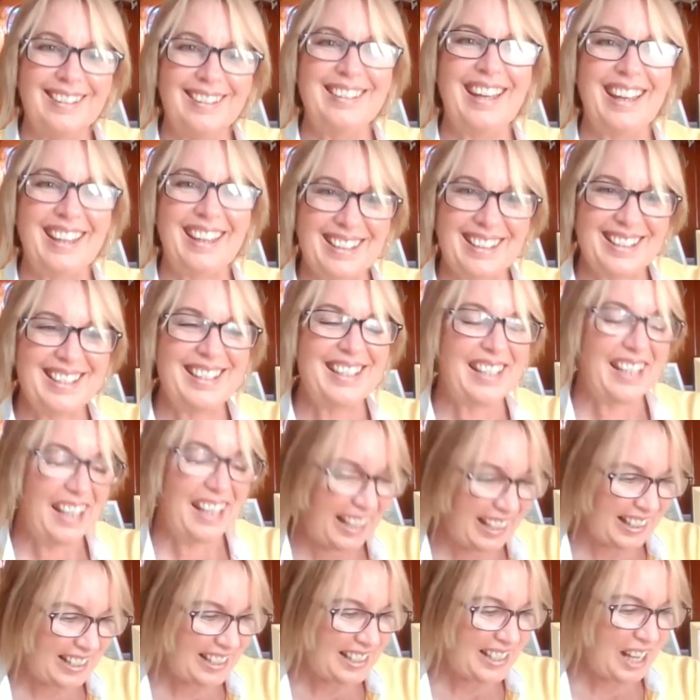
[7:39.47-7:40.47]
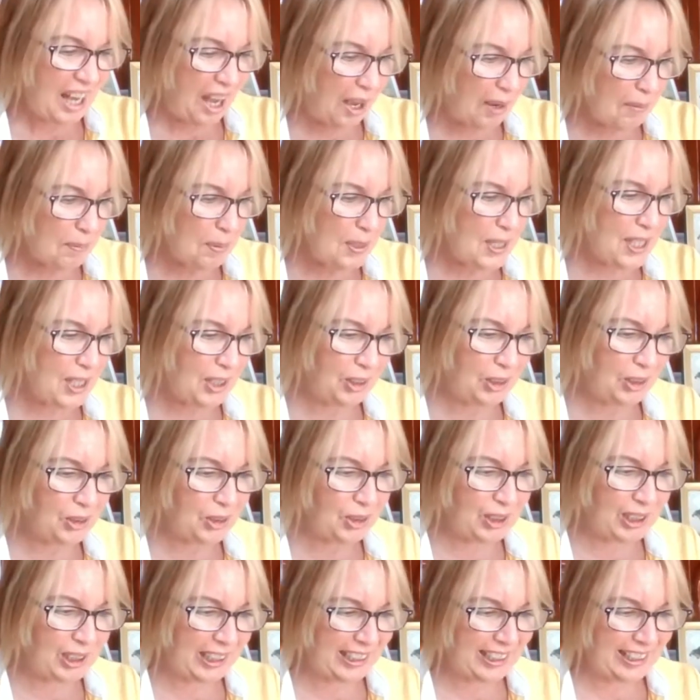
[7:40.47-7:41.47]
Yes, yes,
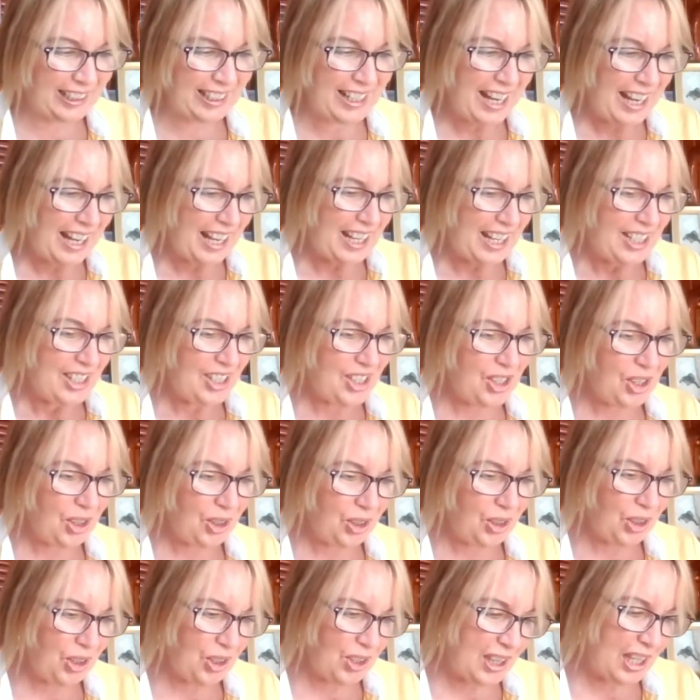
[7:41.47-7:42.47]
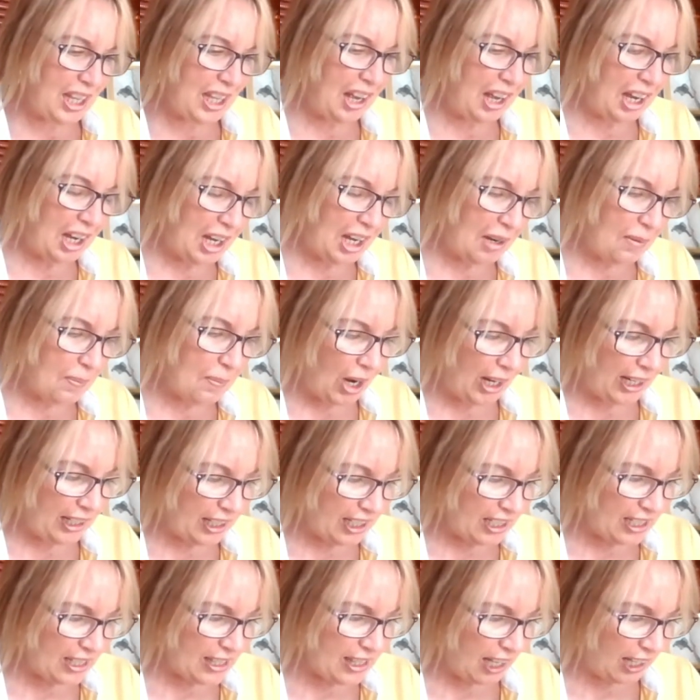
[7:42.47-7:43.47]
absolutely. So I
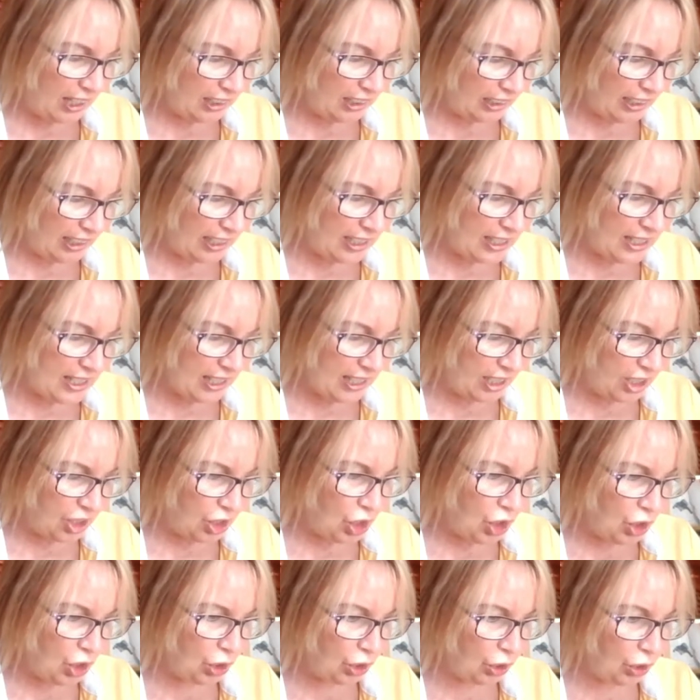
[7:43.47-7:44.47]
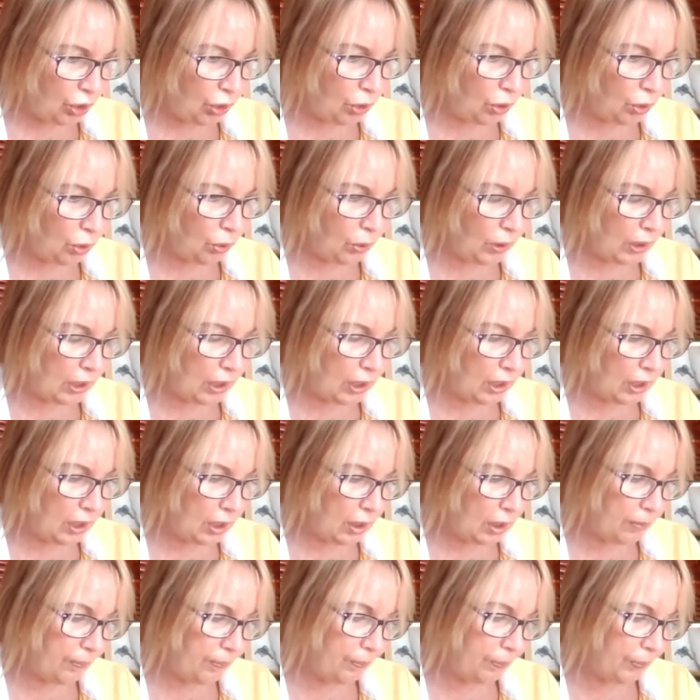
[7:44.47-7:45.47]
guess that leads into
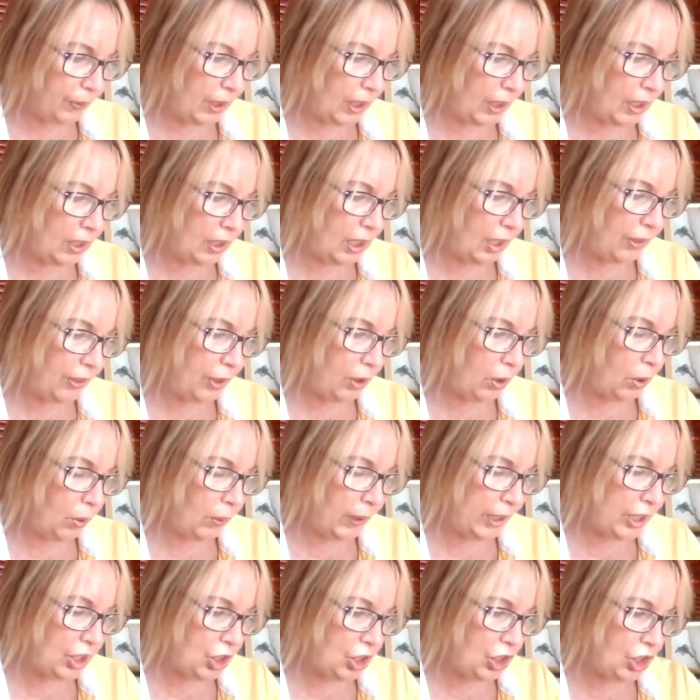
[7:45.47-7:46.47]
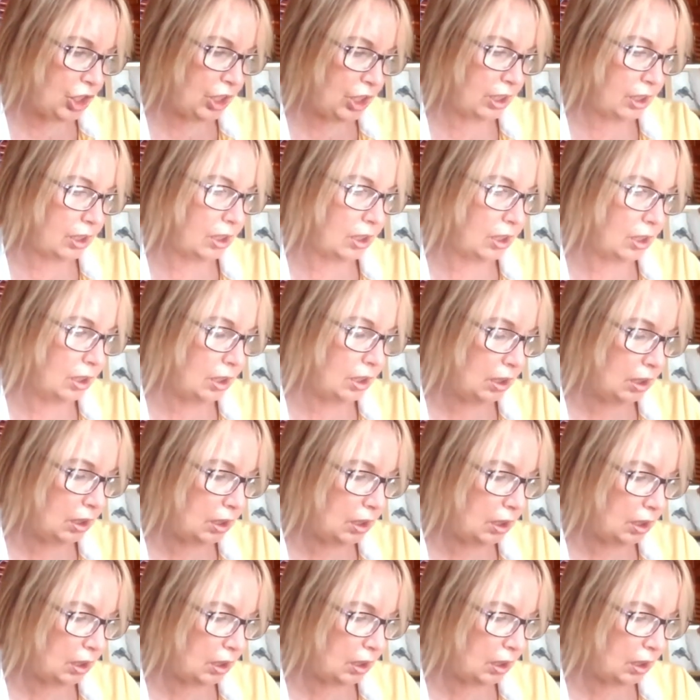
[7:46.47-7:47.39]
another question,